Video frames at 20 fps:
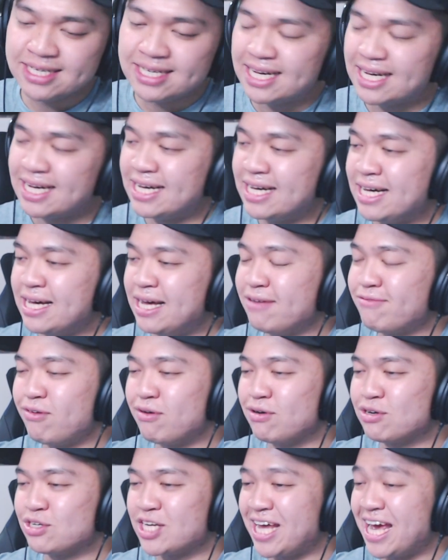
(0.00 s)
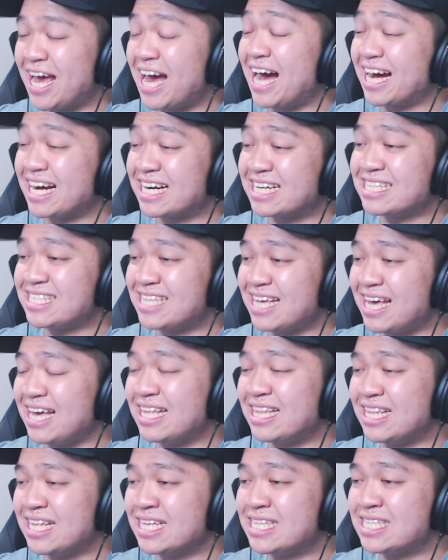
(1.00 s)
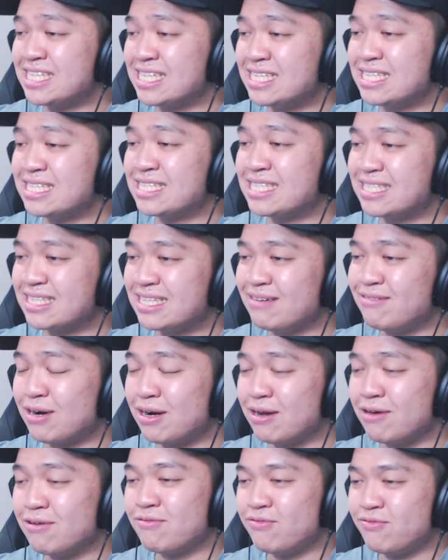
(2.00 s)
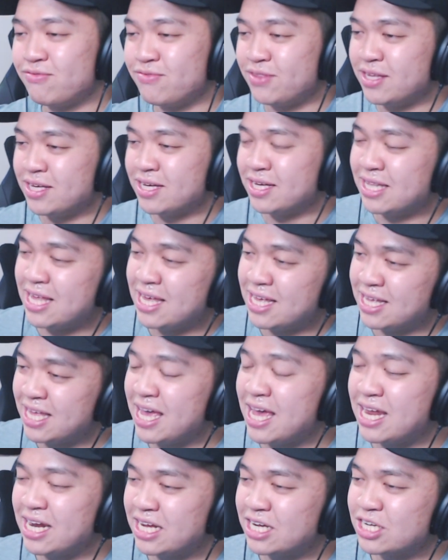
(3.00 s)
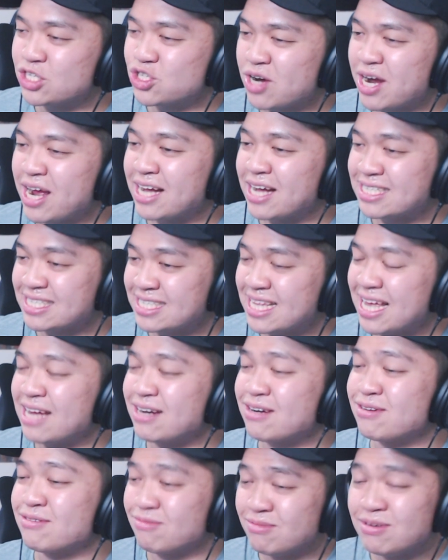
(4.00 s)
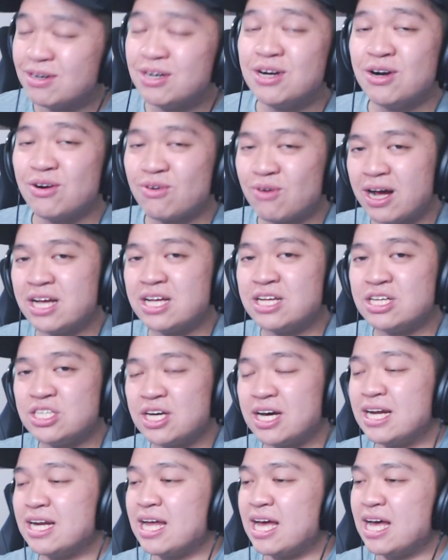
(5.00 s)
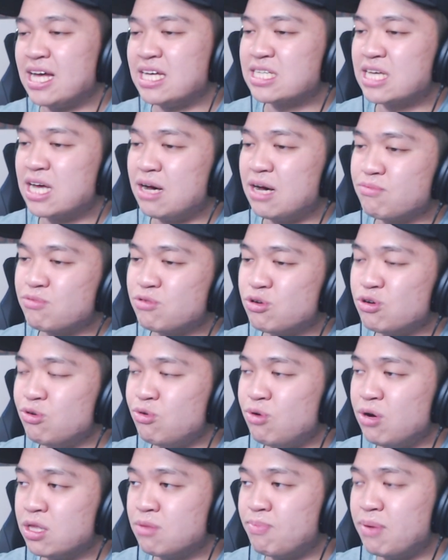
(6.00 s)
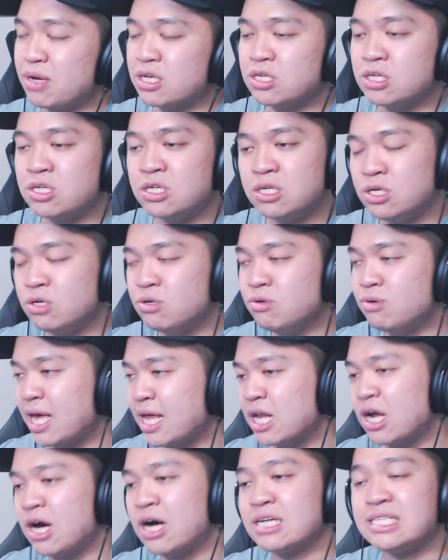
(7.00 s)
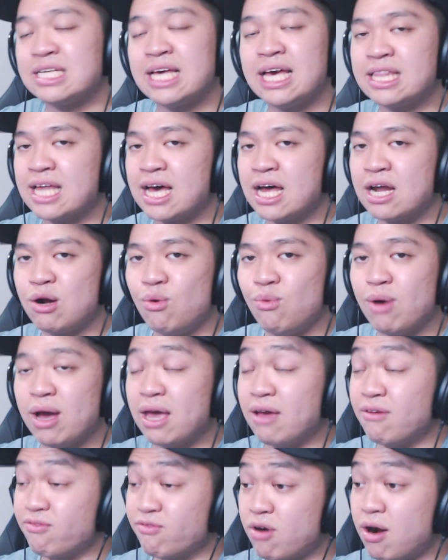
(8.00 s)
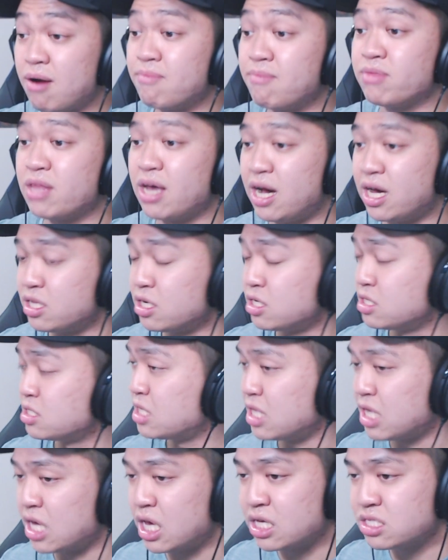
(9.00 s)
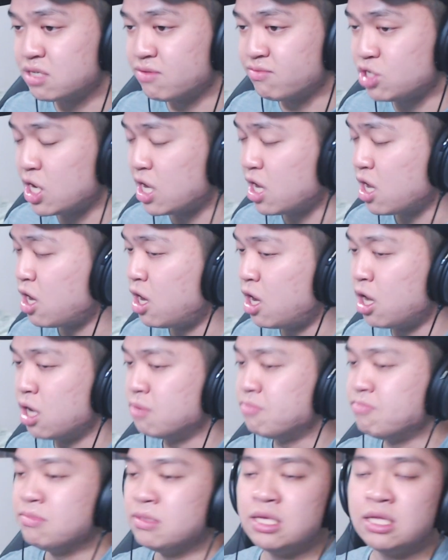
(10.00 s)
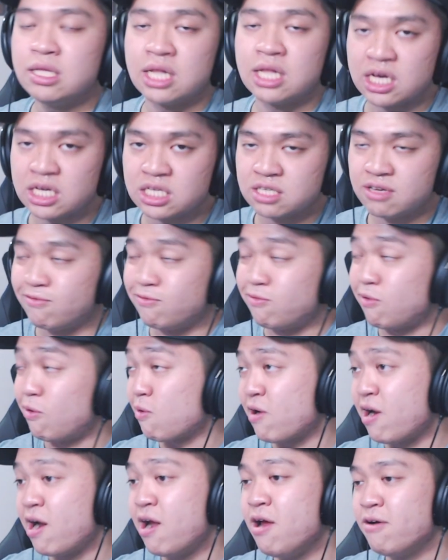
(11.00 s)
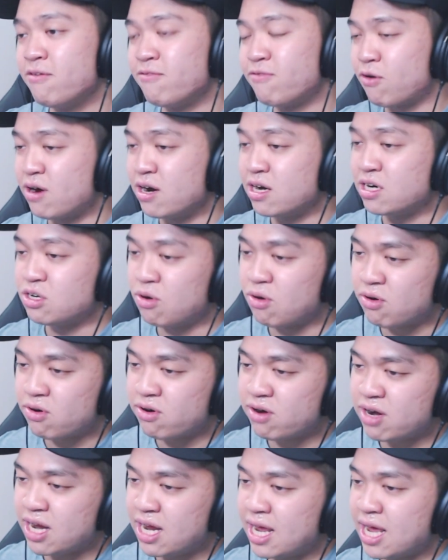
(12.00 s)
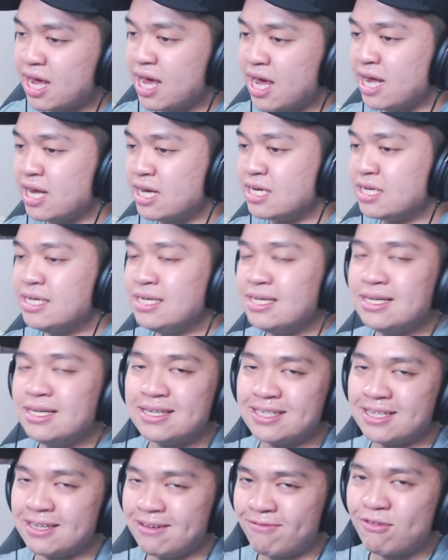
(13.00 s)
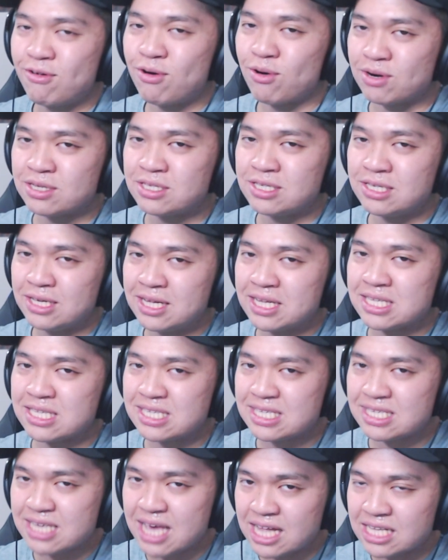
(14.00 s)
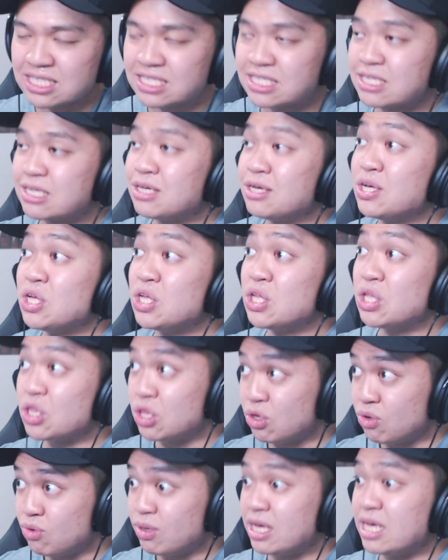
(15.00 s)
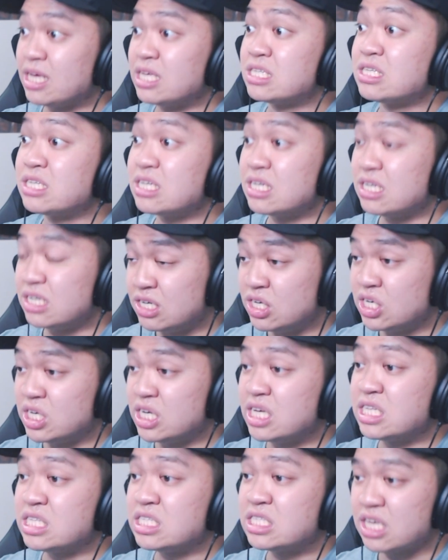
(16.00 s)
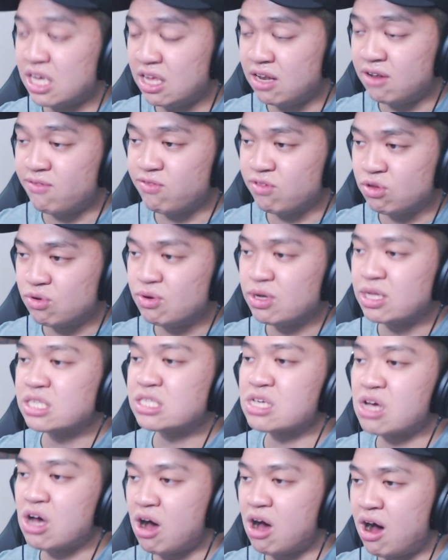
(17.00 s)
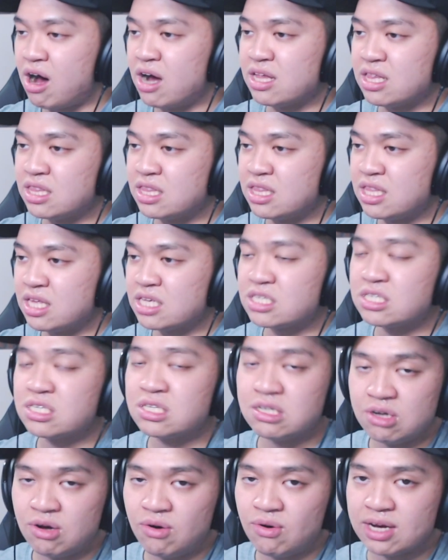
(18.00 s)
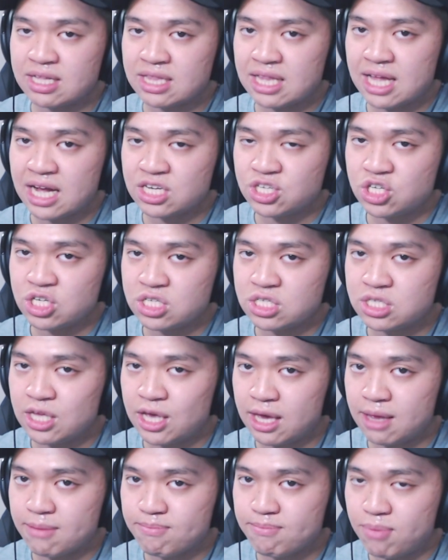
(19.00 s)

Unfortunately, I gotta say, this is one of the hitting tracks that Ryan Jun has come through with, but you cannot take that away from the others, the likes of Jay Hong, likes of Voradori, and of course you can sense Luis Uden's influence on this, knowing that she's taken